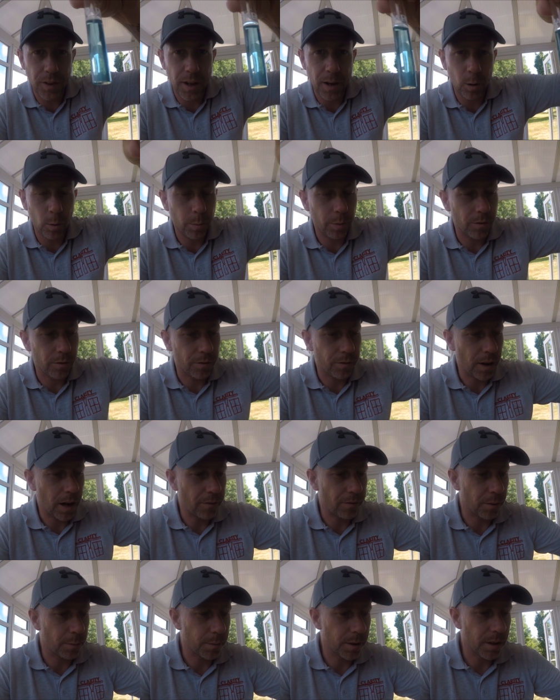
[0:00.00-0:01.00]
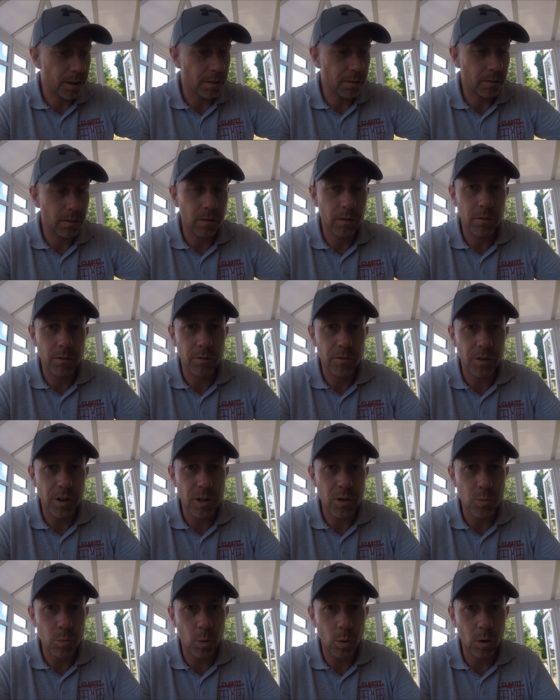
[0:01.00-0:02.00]
the help of having me
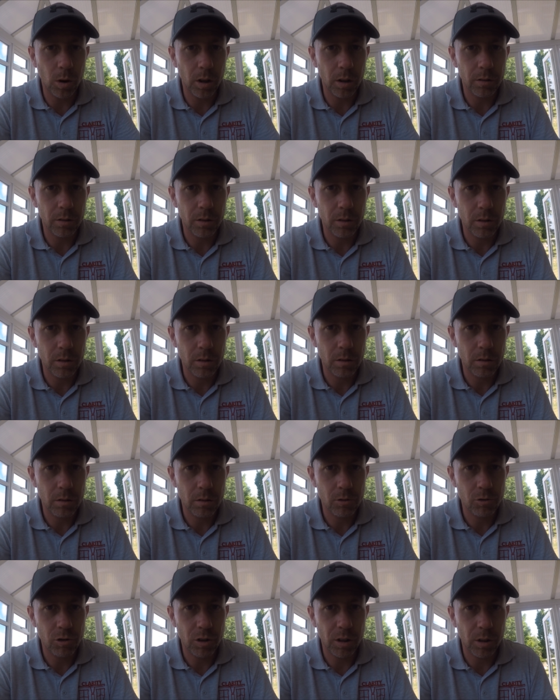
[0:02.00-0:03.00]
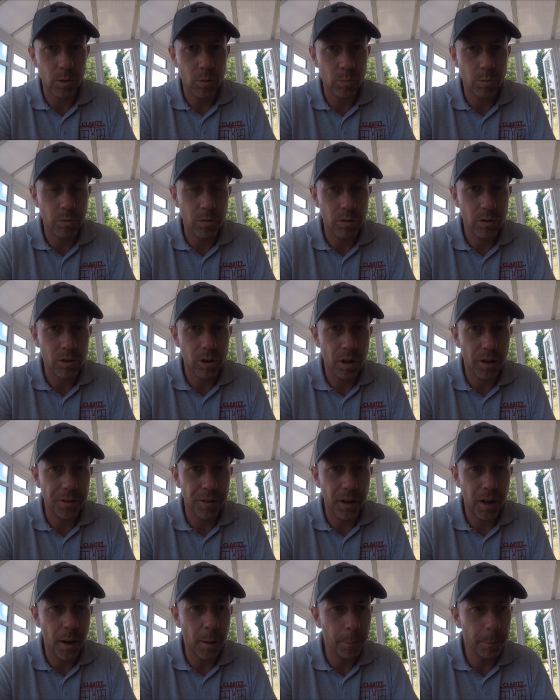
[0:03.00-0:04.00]
fresh water trickle turned
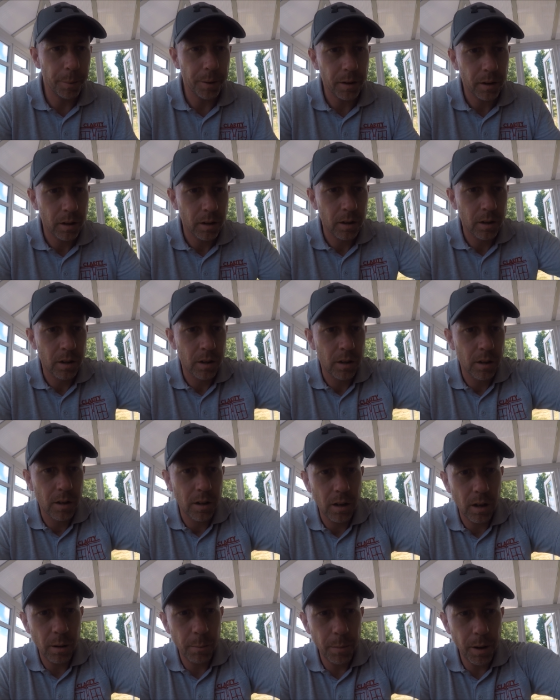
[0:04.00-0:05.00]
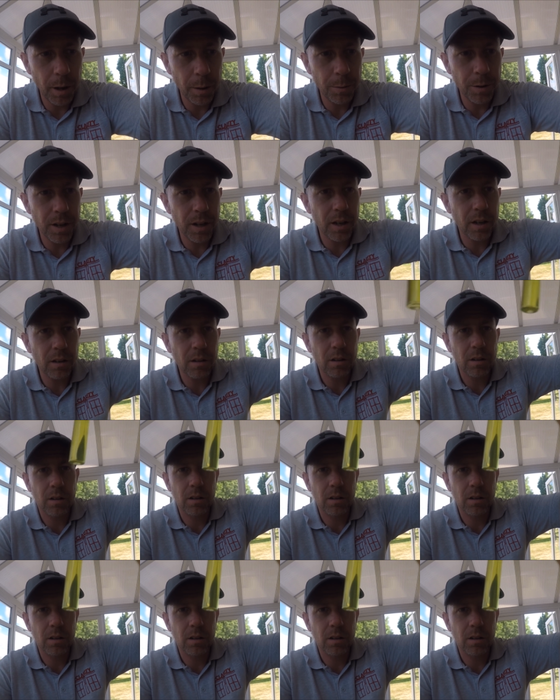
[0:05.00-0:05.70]
up. Ammonia